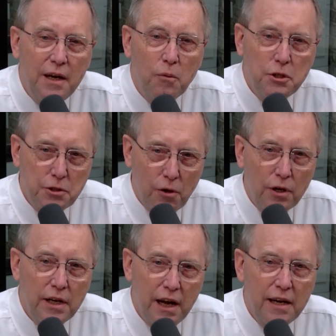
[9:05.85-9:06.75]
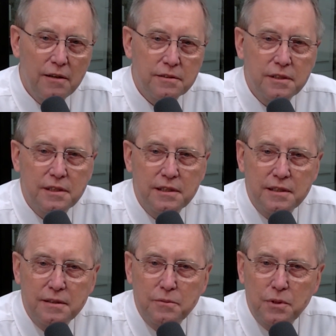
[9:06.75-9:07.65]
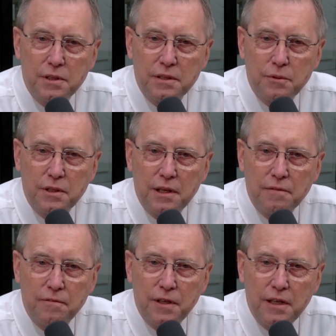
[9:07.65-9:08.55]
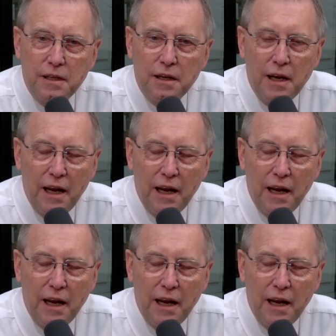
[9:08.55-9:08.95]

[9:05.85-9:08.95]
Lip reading: we started out with that fee,